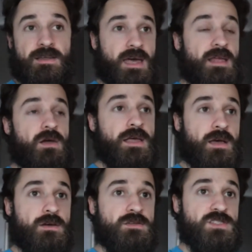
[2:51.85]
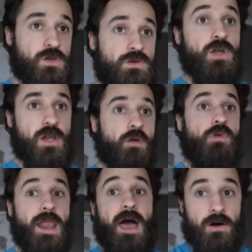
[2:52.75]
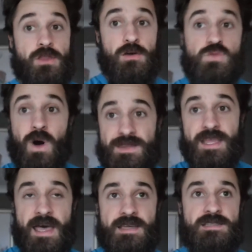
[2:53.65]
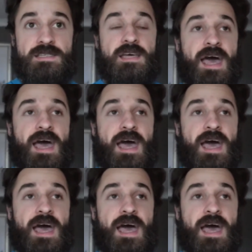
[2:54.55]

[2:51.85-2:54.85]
Okay, like soon you're going to run out of those one days,